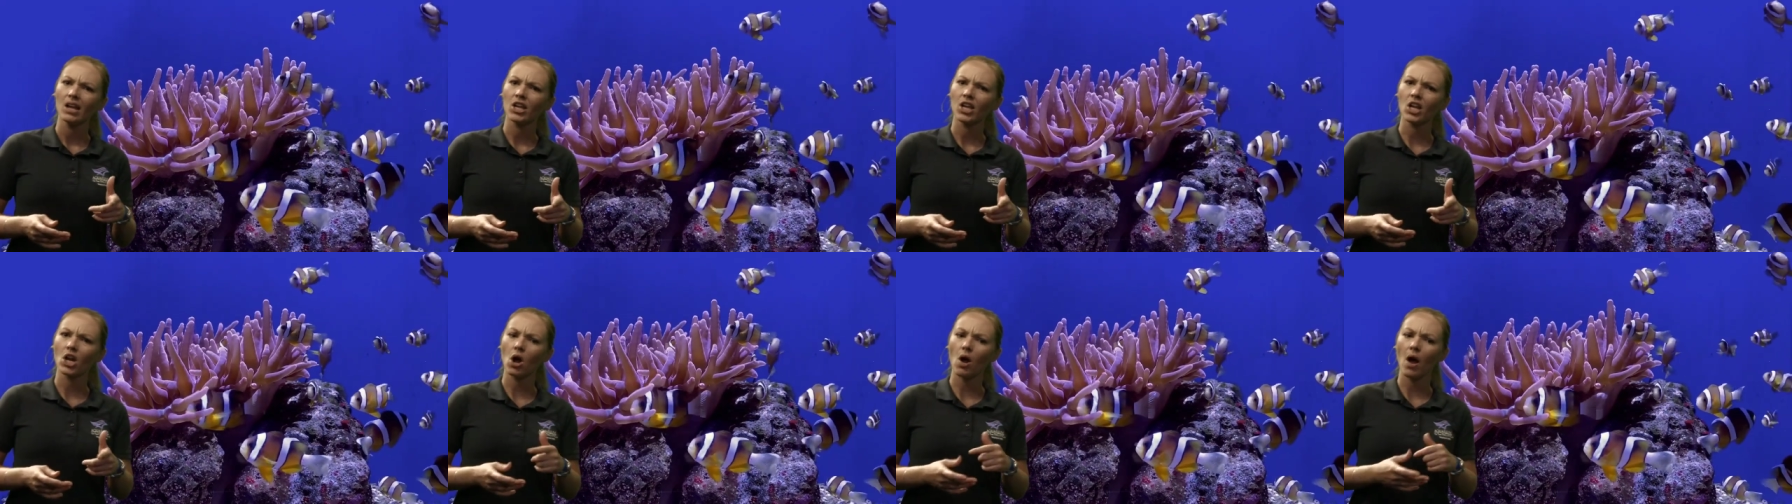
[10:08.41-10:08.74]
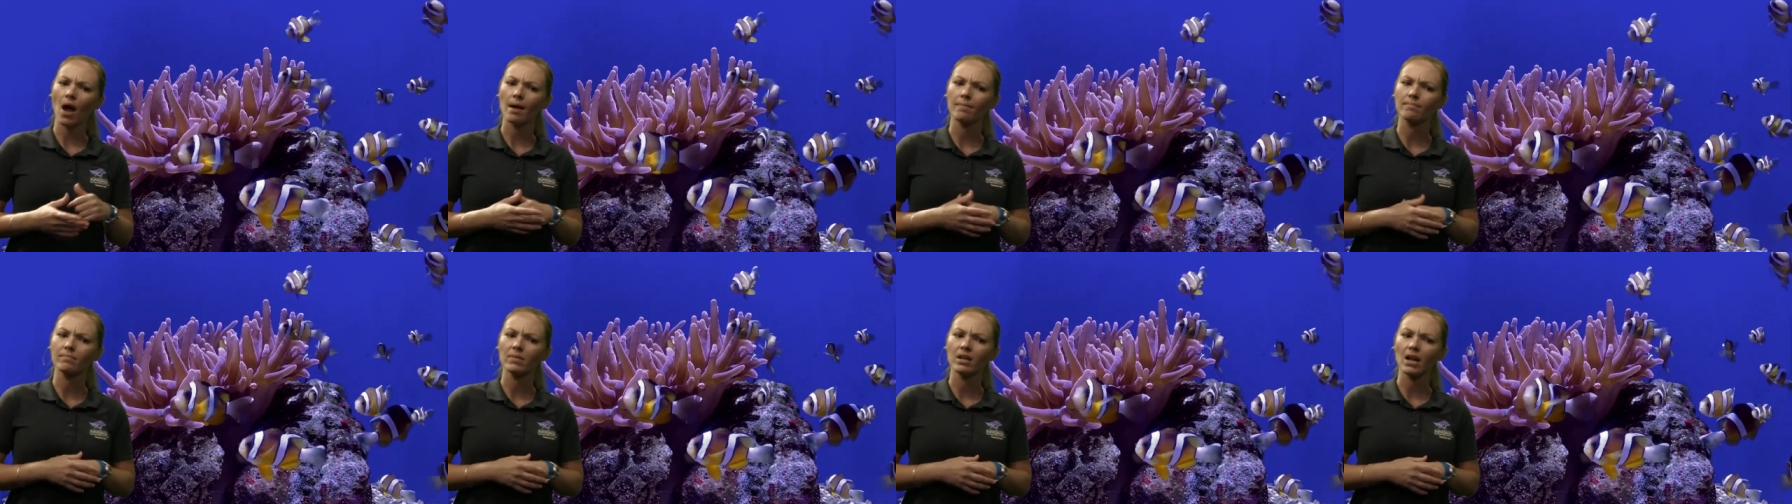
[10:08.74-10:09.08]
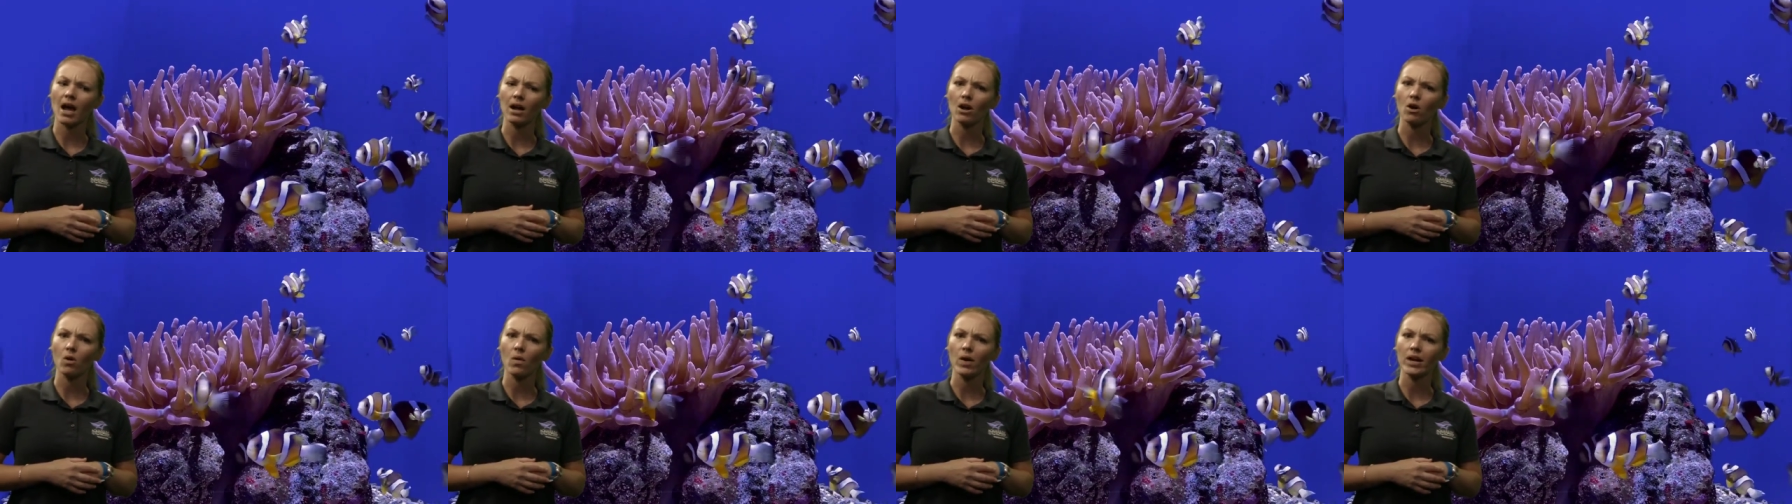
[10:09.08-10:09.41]
you know, I'm
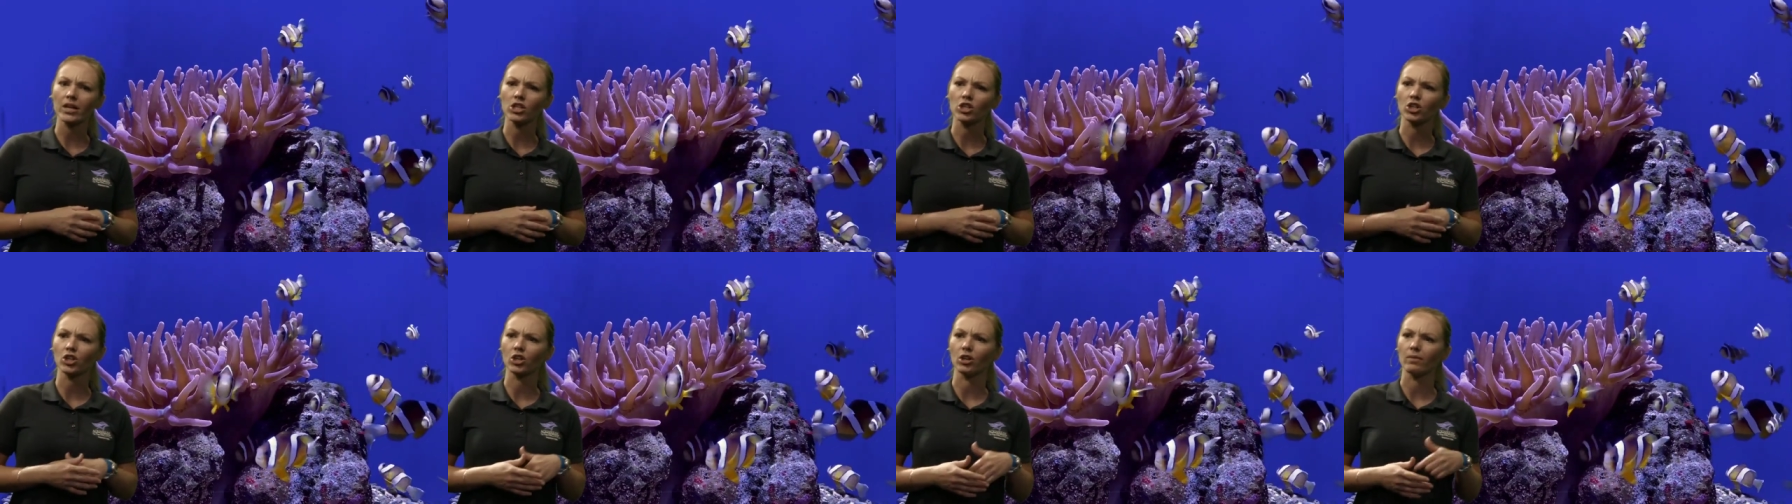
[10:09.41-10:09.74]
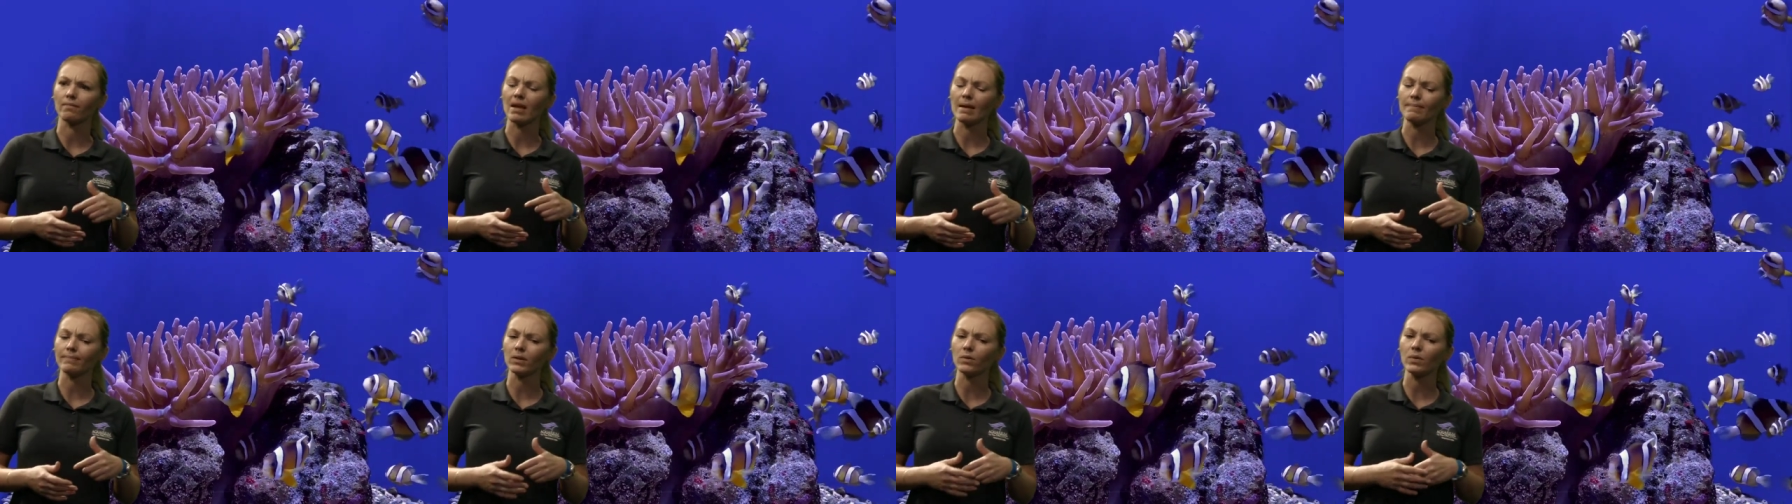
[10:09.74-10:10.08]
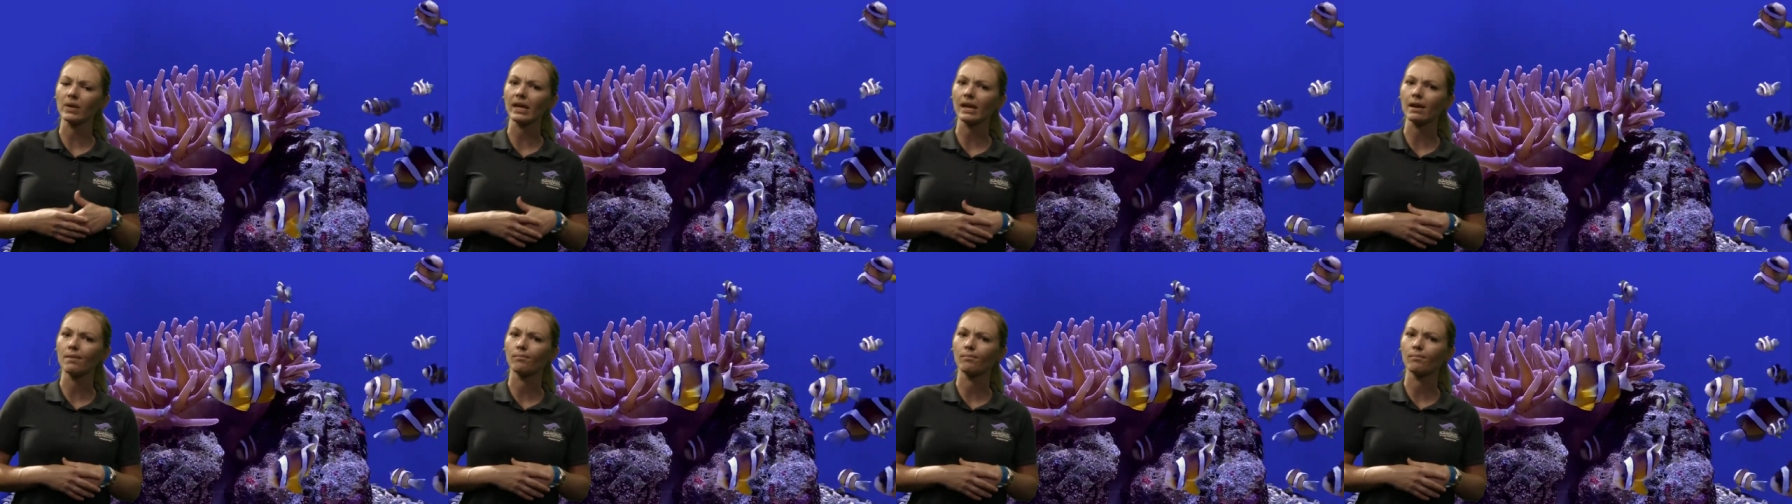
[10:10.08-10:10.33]
not quite sure. Maybe we